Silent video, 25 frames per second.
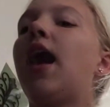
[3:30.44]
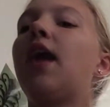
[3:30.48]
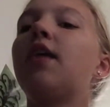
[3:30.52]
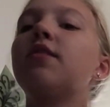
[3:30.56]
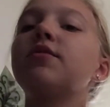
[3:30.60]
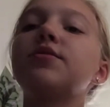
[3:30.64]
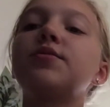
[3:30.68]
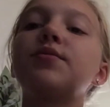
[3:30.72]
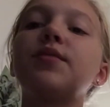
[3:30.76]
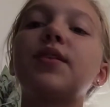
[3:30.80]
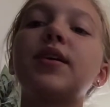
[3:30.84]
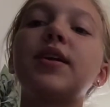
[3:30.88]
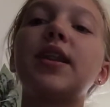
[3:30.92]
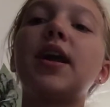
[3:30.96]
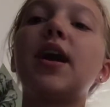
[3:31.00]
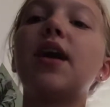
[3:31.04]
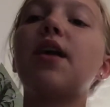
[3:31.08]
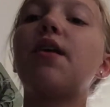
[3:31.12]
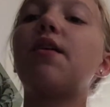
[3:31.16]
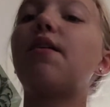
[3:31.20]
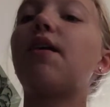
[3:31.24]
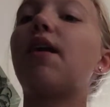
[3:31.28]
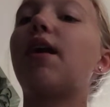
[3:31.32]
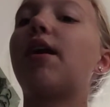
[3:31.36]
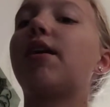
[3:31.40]
house right
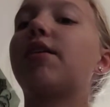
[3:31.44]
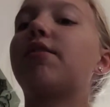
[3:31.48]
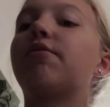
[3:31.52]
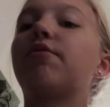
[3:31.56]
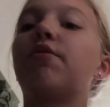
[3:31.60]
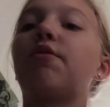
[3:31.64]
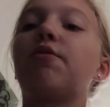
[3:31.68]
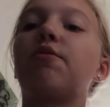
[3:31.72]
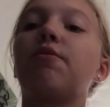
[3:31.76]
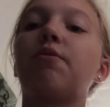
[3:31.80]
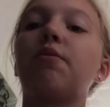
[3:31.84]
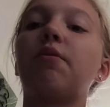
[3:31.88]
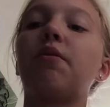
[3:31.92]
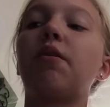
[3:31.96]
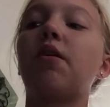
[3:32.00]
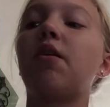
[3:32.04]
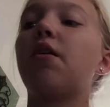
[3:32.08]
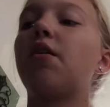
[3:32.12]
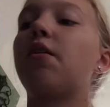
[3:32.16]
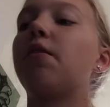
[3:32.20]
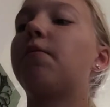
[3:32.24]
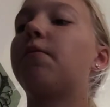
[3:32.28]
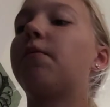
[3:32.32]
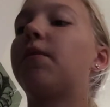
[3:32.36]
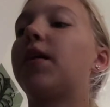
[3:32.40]
now. I don't know
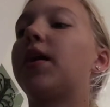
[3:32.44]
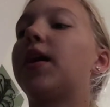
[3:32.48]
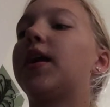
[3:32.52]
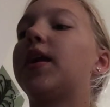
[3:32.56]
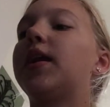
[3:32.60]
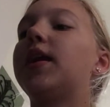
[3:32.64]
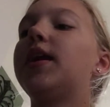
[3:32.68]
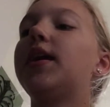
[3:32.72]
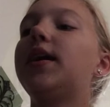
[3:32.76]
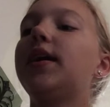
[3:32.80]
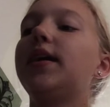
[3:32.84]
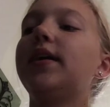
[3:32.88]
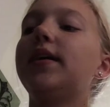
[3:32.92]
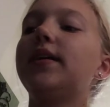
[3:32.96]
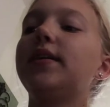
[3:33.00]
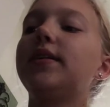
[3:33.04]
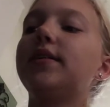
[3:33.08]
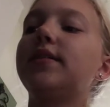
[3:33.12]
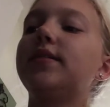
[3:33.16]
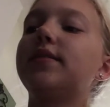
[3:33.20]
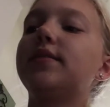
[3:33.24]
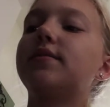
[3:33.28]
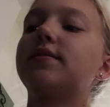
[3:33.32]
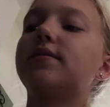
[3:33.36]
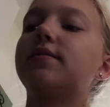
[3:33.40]
where it
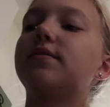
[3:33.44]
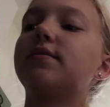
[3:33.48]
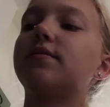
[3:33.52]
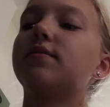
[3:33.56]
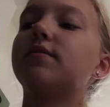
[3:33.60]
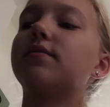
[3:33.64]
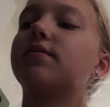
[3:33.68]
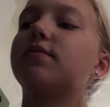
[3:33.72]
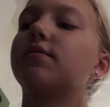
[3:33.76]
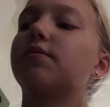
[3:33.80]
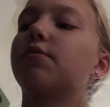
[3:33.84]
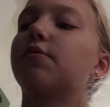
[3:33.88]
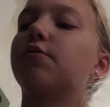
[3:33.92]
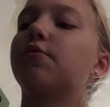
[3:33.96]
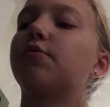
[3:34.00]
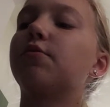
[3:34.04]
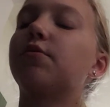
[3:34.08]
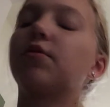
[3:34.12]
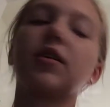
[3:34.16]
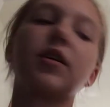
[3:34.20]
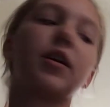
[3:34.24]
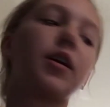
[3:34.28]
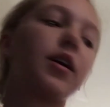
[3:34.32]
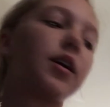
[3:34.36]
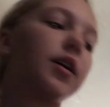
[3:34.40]
is
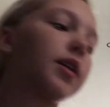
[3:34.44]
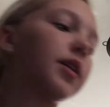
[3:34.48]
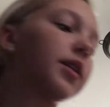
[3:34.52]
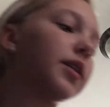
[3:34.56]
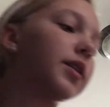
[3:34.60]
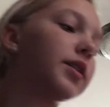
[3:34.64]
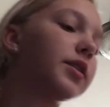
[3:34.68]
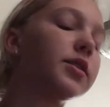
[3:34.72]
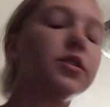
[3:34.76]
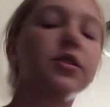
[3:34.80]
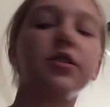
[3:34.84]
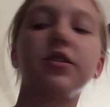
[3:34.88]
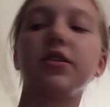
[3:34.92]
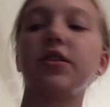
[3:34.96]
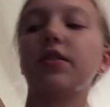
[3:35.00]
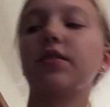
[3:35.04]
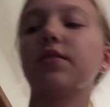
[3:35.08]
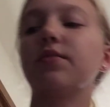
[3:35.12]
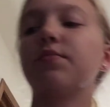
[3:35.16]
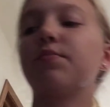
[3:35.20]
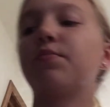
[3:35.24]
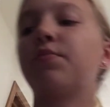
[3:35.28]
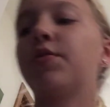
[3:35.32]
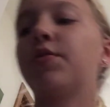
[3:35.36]
or it's just